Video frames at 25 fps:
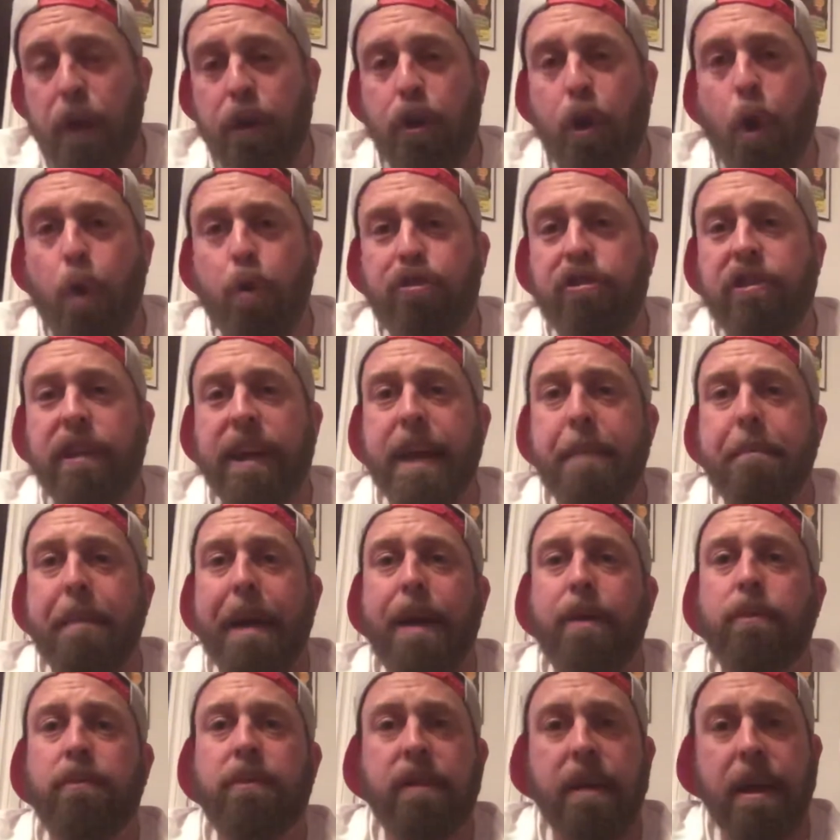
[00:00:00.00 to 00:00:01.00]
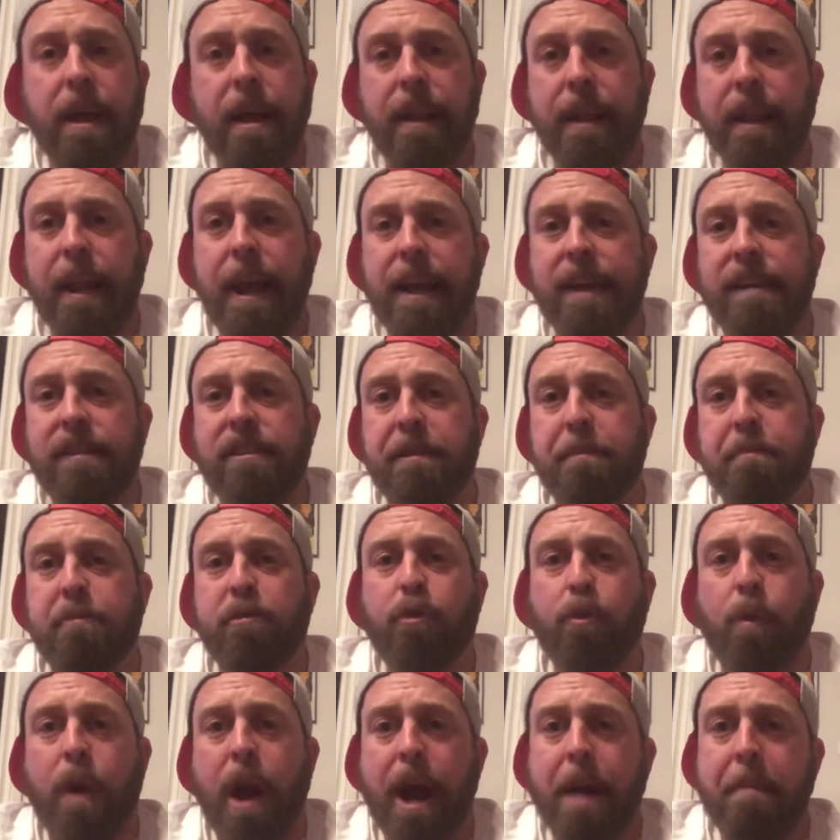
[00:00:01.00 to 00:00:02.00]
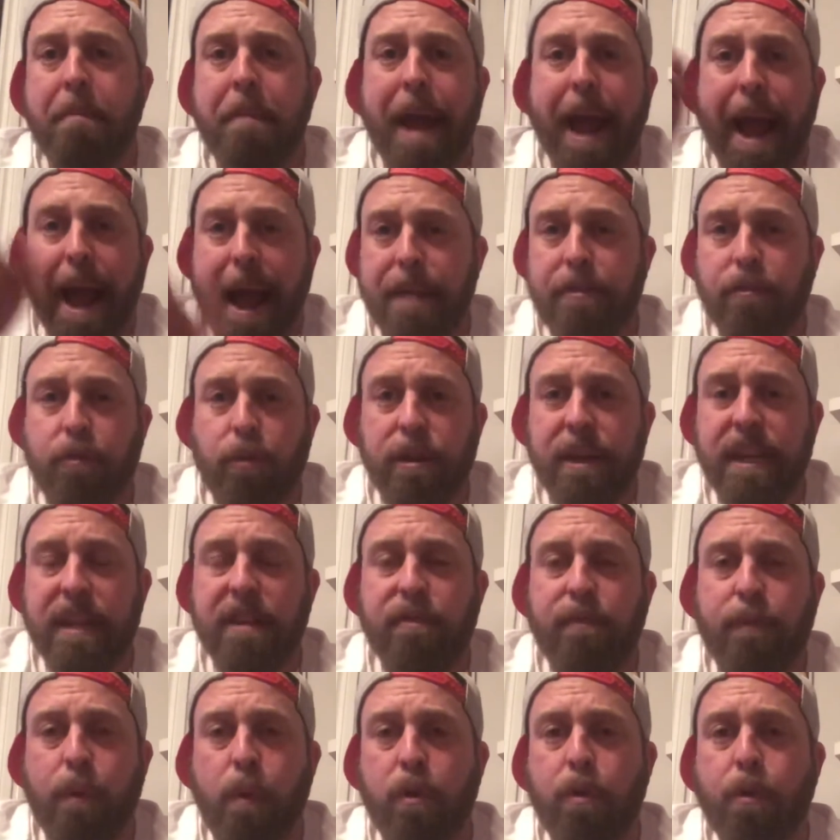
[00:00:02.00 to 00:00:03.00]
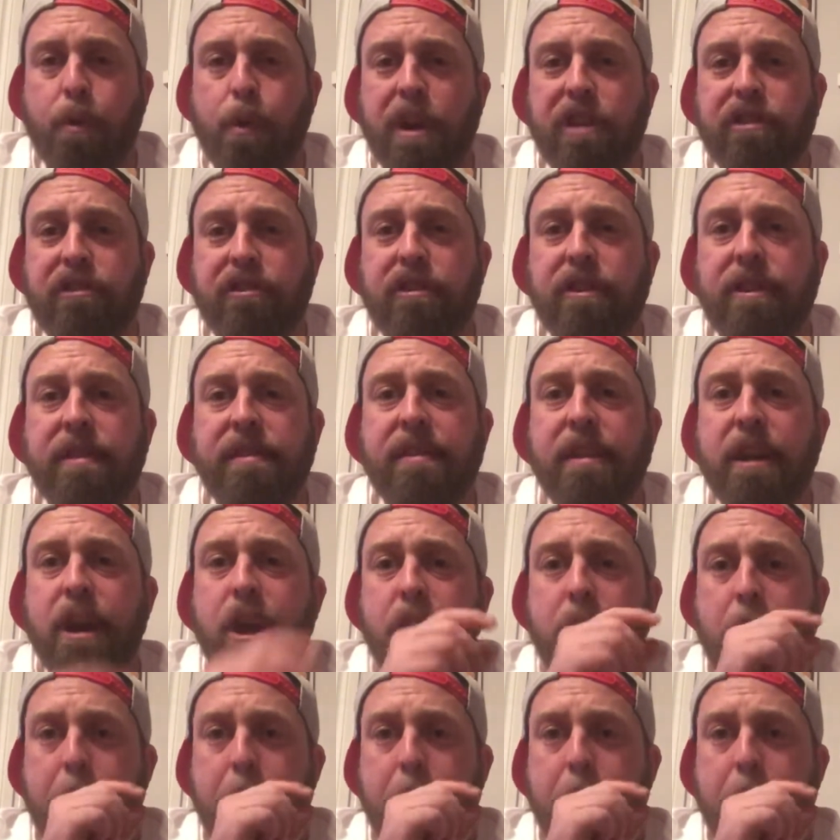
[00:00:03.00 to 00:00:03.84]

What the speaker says: go check him out. Like, subscribe, answer these 4 questions,